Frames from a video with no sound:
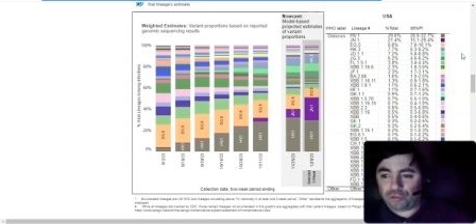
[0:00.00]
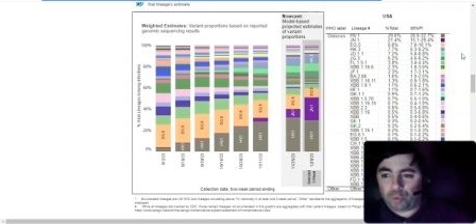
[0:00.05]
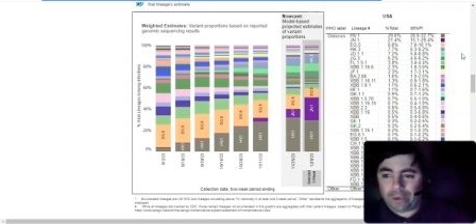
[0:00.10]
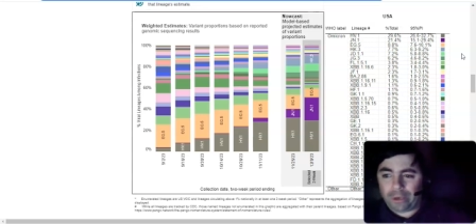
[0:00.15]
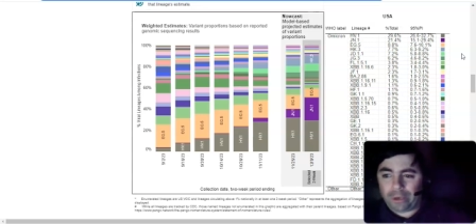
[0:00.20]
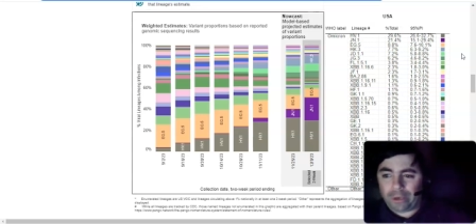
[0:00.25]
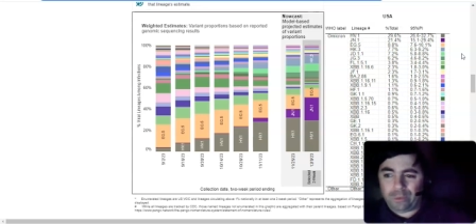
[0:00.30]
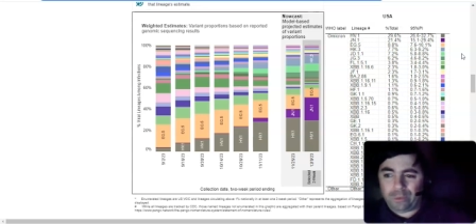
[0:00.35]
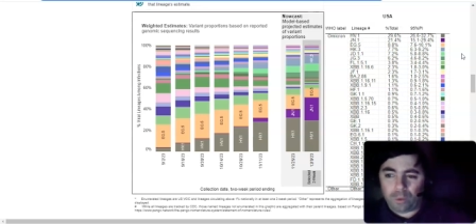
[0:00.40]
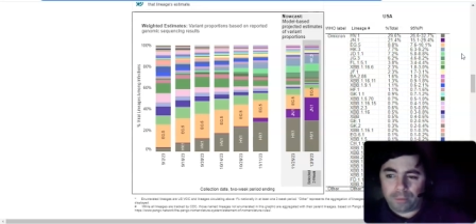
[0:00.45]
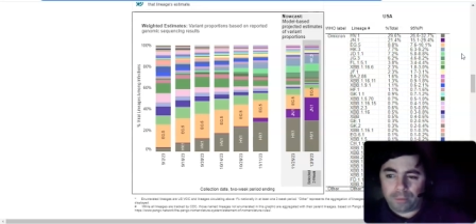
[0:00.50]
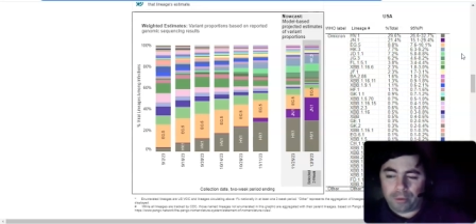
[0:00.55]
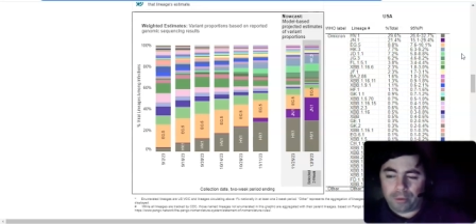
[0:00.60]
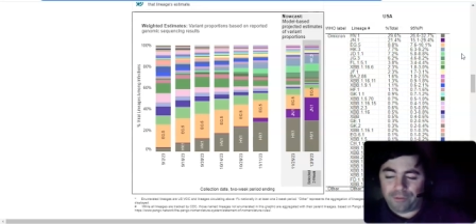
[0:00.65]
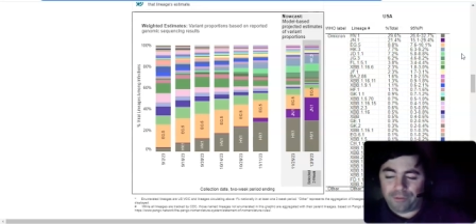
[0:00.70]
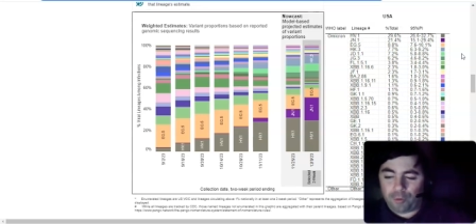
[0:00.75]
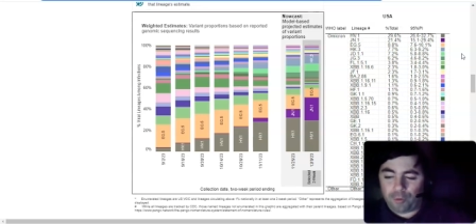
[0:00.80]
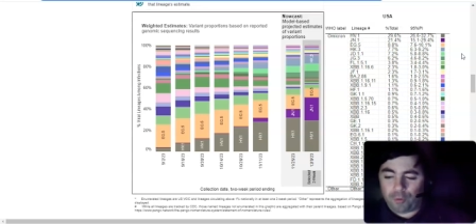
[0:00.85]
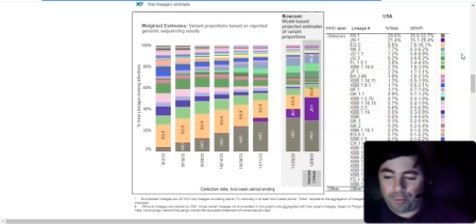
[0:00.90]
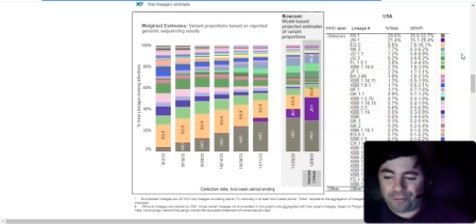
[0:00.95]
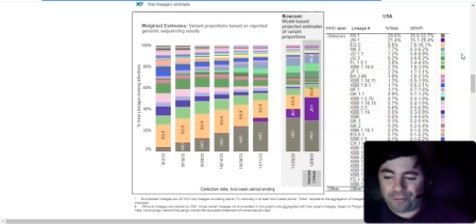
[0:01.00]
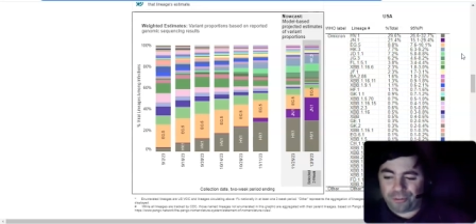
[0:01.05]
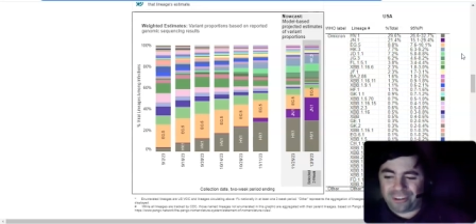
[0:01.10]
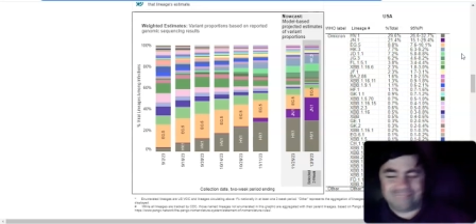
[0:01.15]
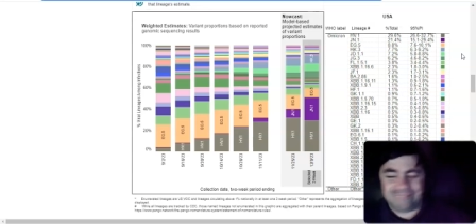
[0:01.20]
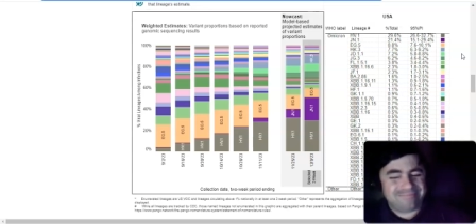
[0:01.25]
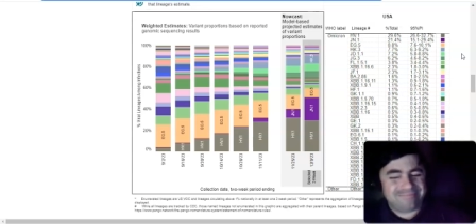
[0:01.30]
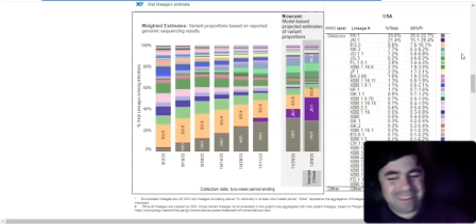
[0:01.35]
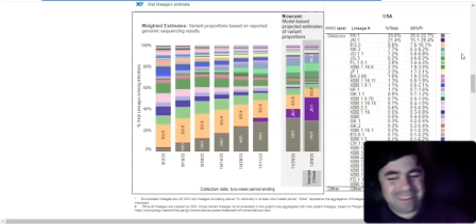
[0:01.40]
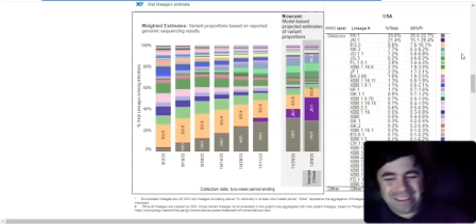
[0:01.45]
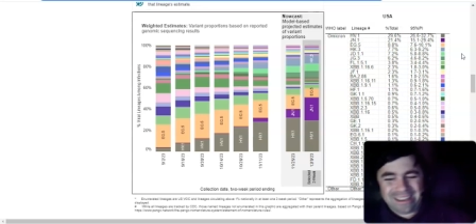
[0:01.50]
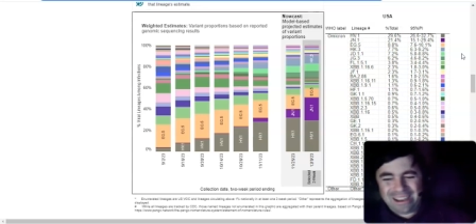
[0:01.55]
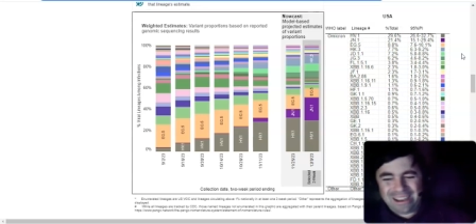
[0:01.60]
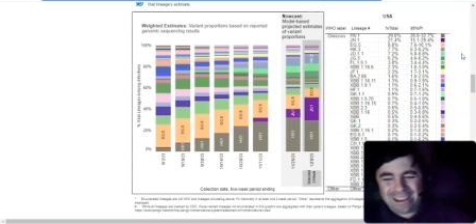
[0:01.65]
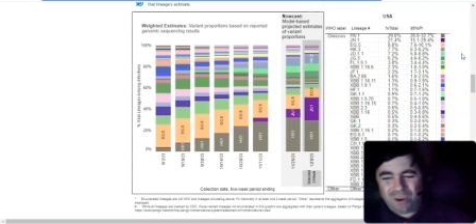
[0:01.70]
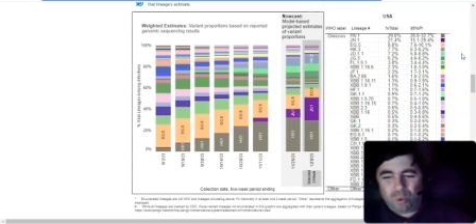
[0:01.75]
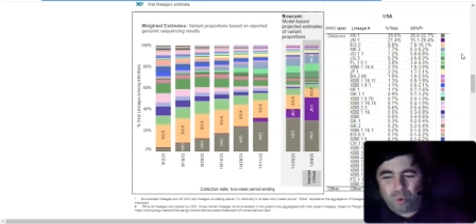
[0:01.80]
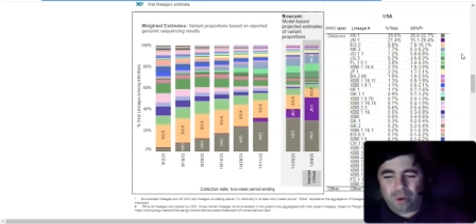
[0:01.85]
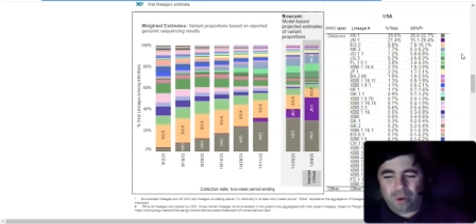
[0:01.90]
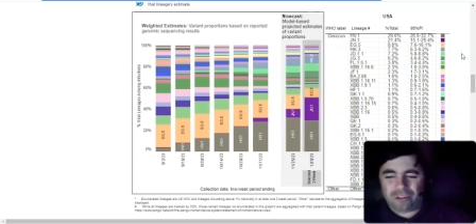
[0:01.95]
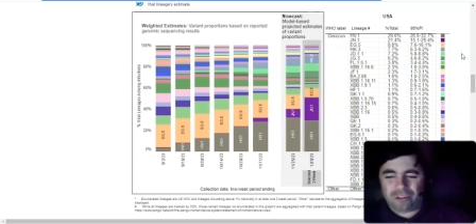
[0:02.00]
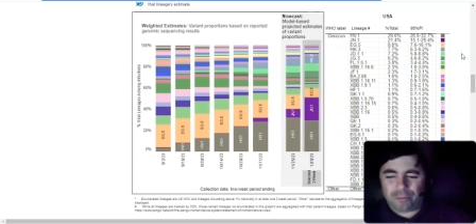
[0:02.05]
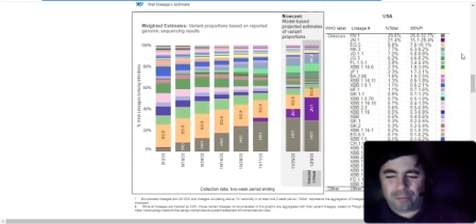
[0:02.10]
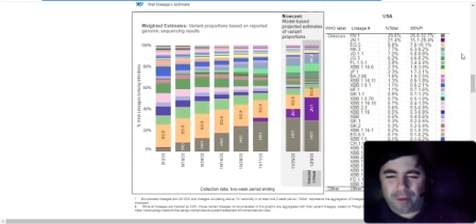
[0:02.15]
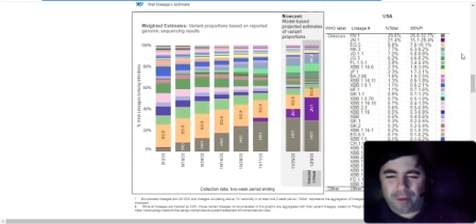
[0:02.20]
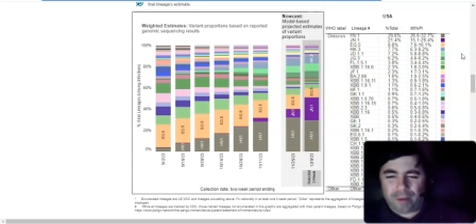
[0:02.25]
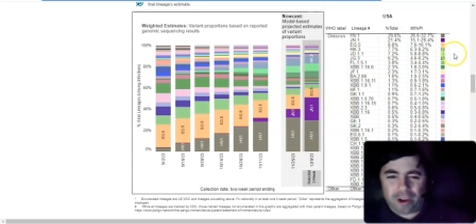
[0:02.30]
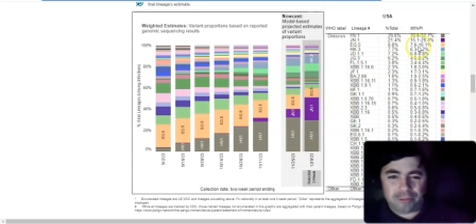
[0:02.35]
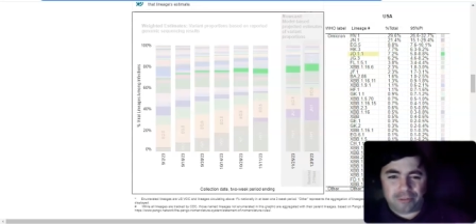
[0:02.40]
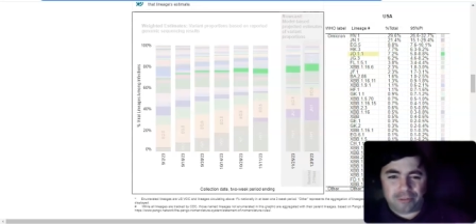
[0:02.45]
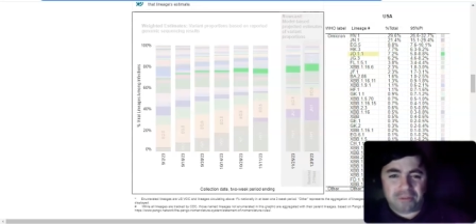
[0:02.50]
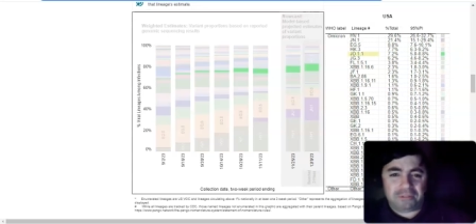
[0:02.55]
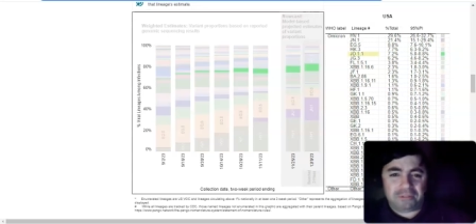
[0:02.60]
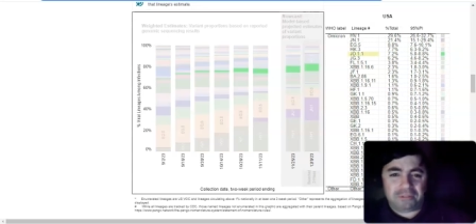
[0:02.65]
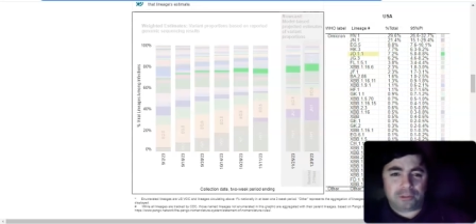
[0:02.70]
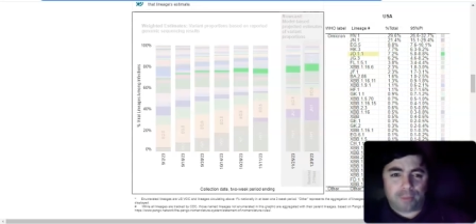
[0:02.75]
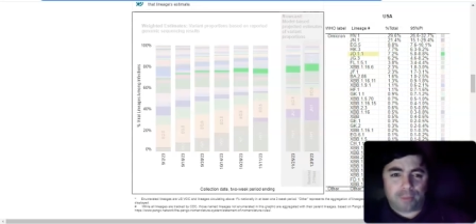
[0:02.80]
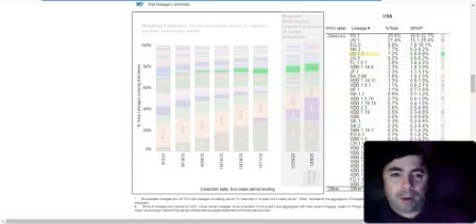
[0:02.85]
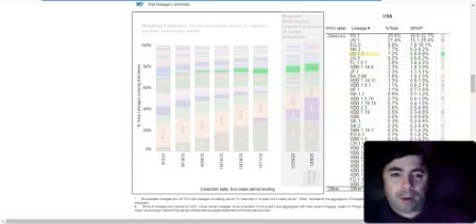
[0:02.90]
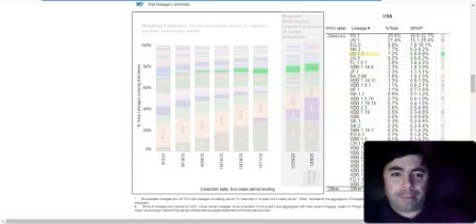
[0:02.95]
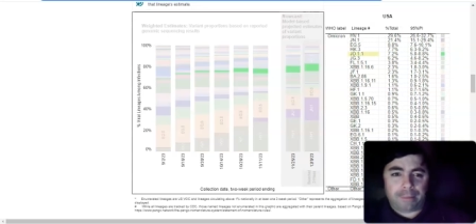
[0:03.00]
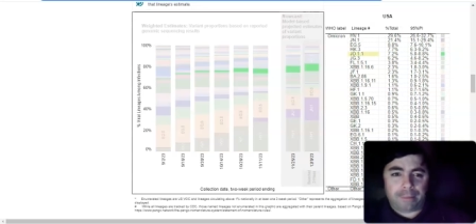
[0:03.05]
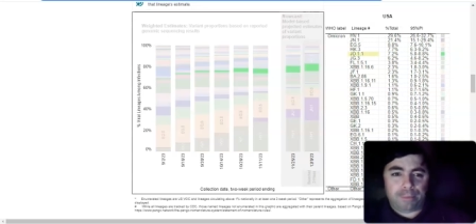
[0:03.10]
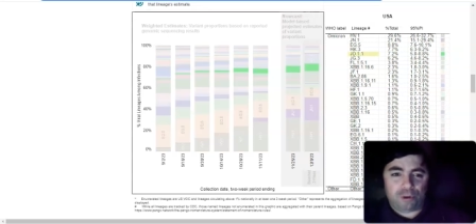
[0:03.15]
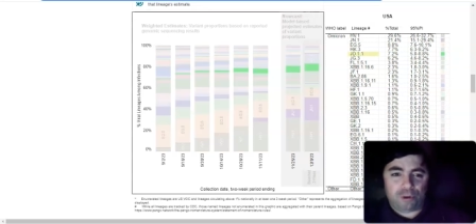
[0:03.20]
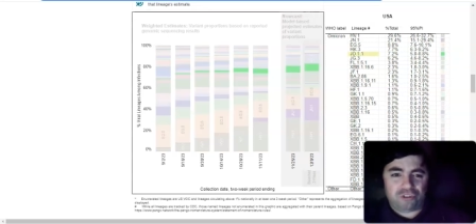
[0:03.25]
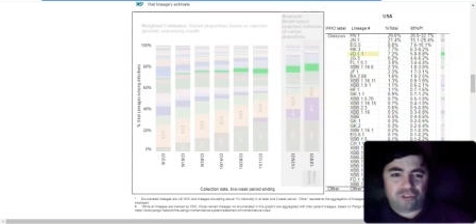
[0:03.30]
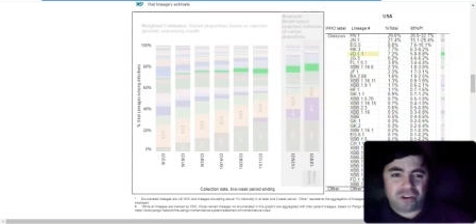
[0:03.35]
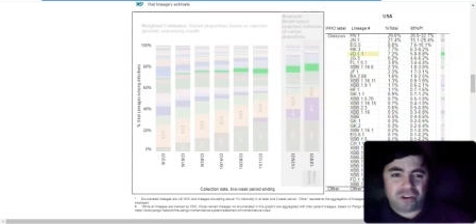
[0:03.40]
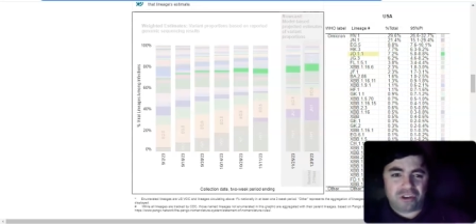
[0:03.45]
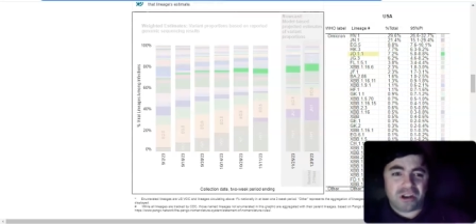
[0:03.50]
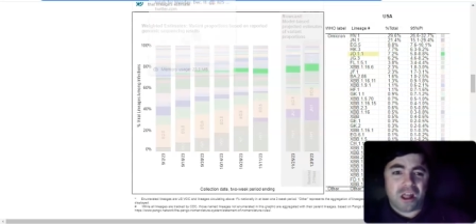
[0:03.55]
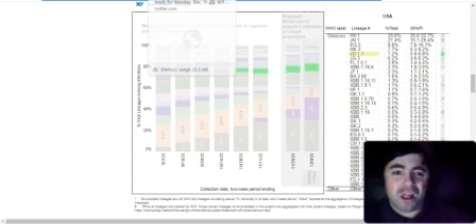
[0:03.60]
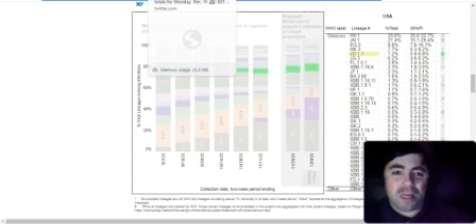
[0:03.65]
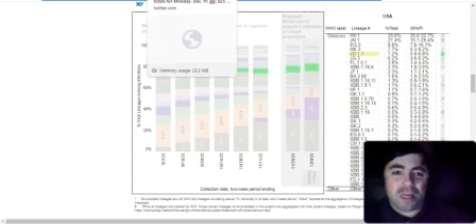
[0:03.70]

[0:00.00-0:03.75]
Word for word: 21.4%. Wouldn't surprise me if it's probably pushing